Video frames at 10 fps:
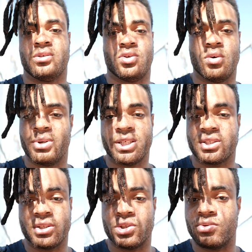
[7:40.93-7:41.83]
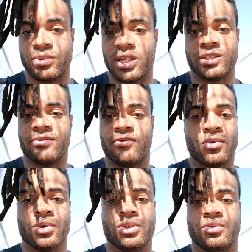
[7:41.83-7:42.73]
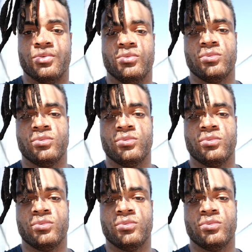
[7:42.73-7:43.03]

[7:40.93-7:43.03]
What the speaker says: Nobody's going to do nothing for you.